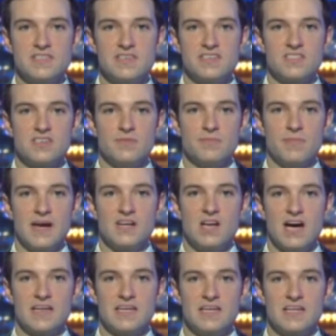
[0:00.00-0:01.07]
system by
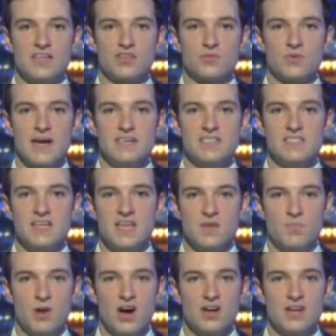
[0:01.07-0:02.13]
not getting the right to
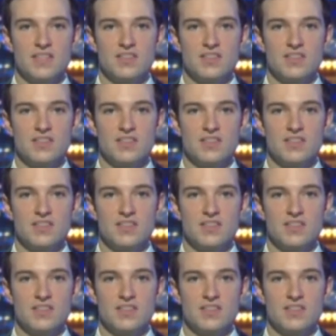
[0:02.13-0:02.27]
take part in